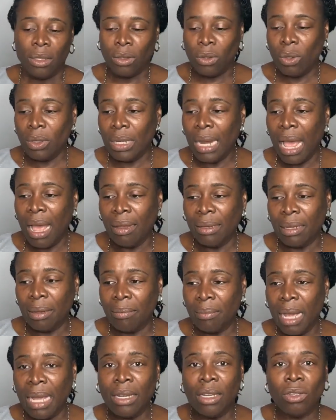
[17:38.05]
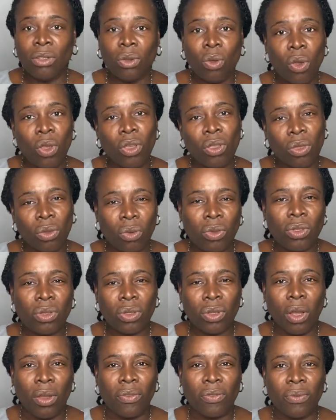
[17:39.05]
So now the man is going through
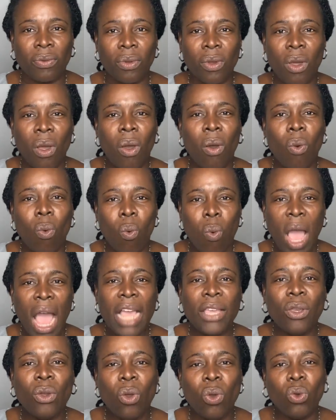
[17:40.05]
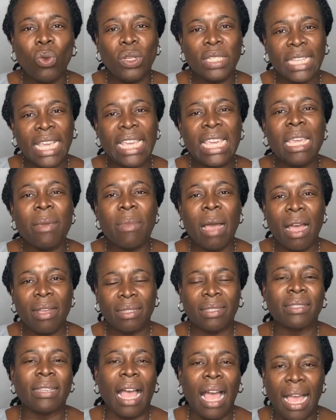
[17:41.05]
stuff. Why are you going to take him
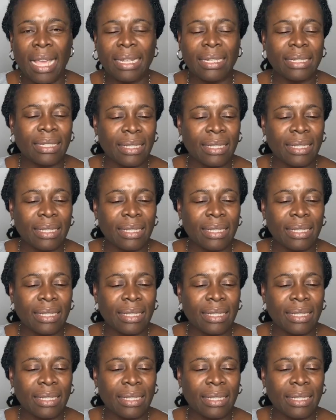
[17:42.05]
outside?